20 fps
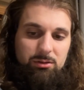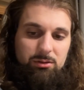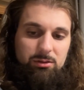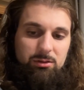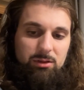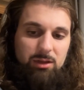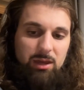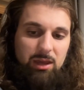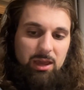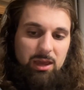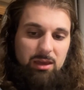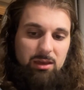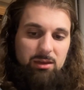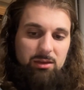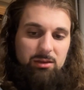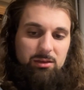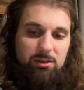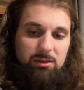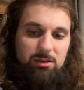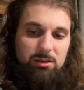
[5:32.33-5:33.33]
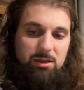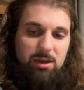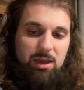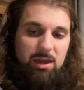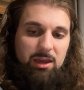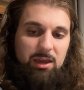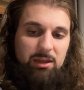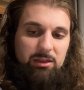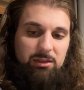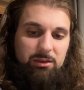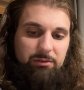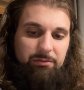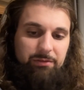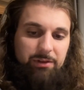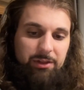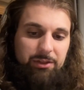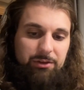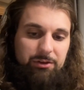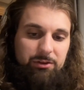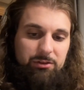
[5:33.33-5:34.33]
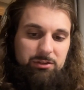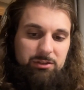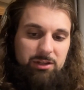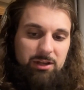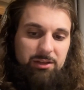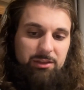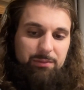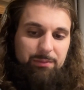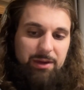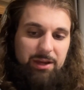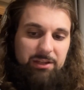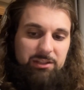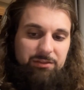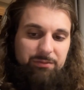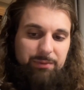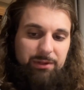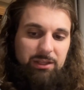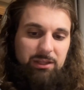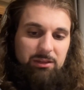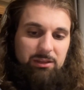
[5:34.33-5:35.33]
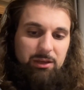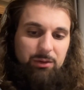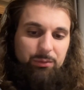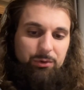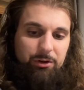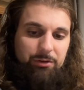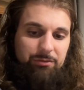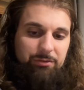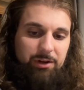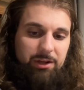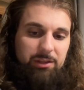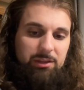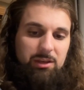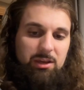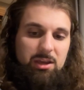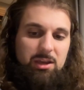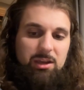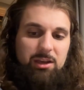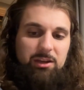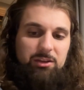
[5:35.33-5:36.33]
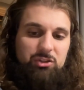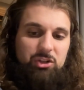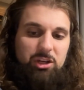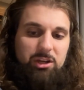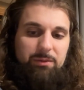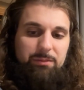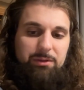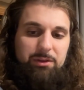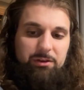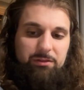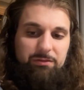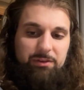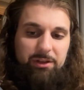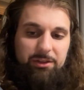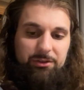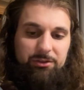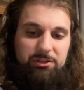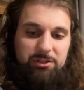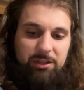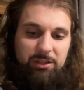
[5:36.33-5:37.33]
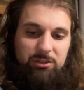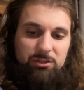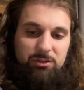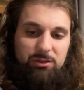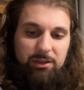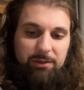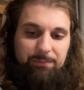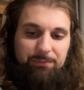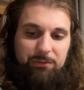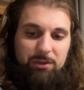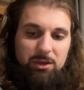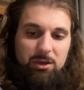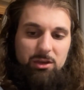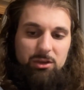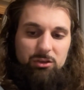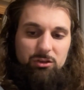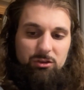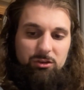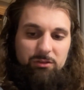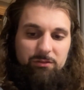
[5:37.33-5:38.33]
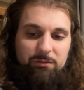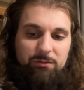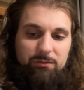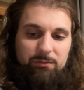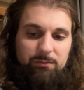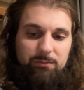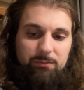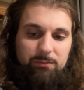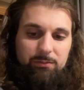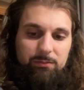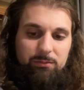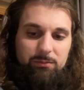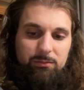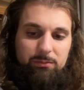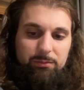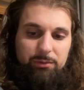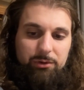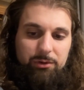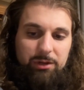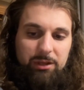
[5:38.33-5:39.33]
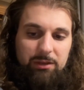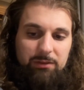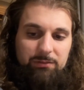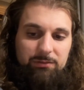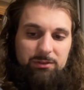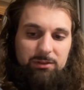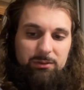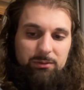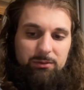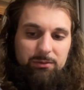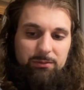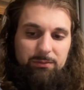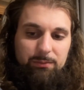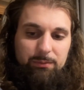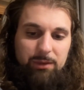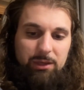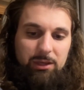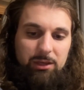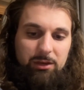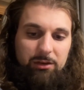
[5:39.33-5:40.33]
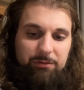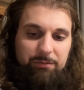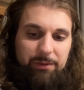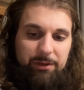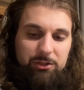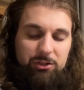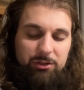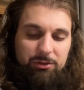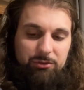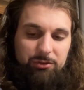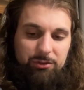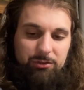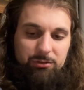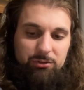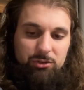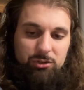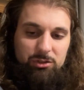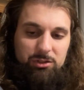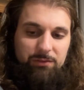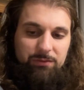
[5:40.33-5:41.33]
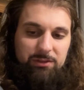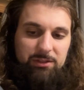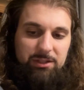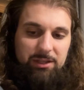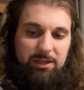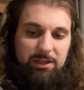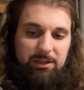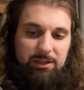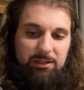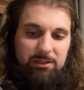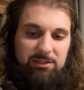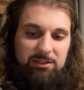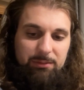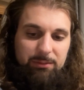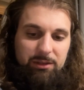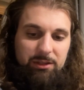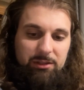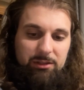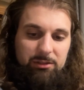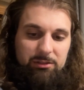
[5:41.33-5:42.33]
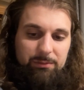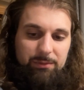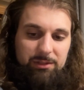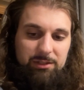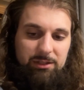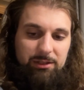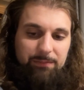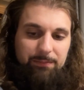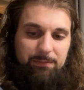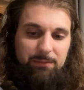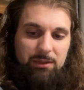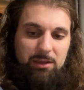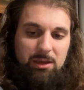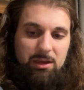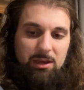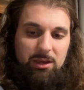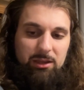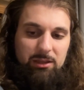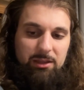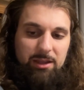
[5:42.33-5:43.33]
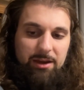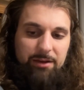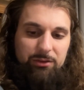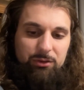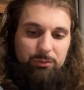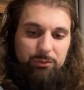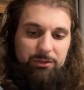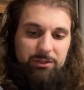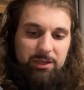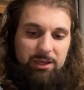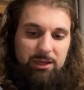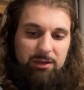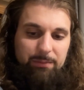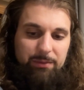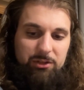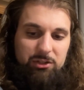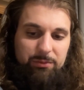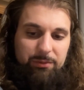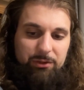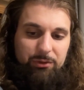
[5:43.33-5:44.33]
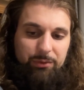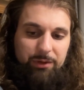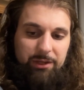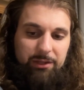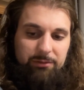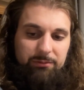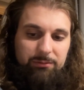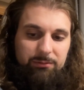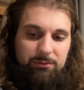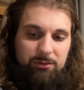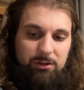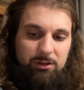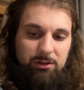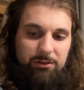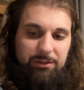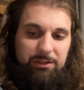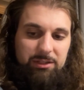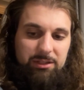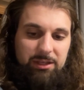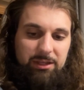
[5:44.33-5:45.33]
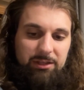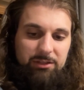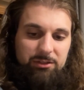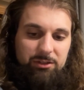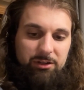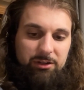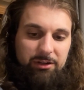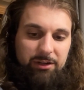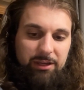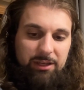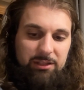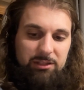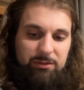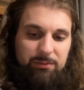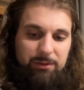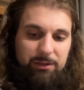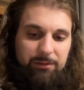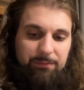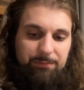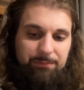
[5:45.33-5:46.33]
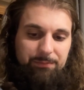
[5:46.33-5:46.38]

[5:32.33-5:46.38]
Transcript: they they and their father saw the bags of money, they were afraid. And Jacob their father said to them, You have bereaved me of my children. Joseph is dead, and Simeon is missing, and now you will take Benjamin away. All these things are against me.